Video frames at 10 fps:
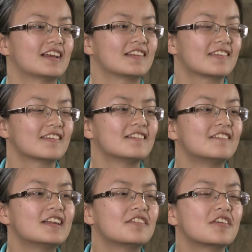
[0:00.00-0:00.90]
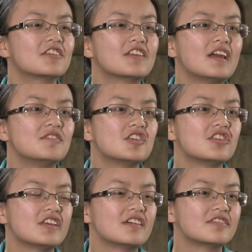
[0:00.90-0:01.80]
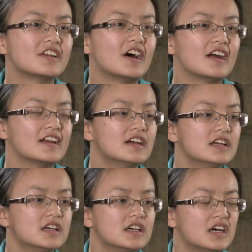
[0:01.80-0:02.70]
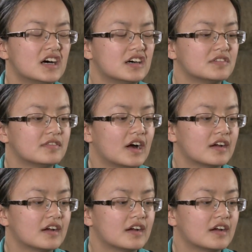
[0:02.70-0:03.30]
So when I first came to CF and